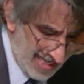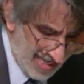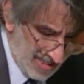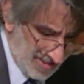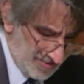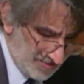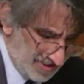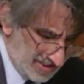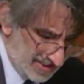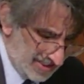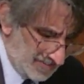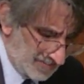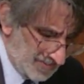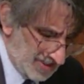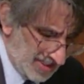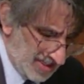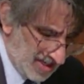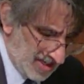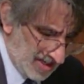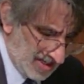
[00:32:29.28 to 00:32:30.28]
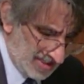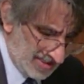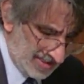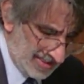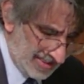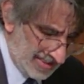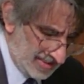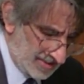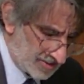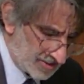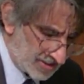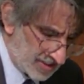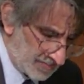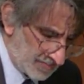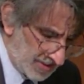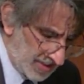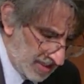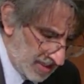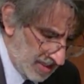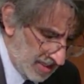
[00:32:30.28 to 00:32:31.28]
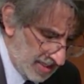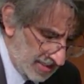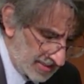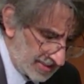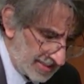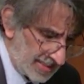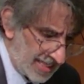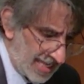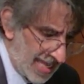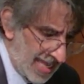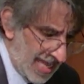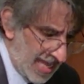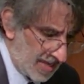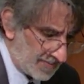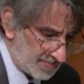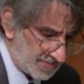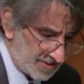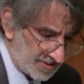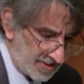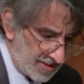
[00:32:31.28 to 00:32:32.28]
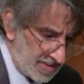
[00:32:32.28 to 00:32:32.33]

There is something oddly, there's something oddly apt.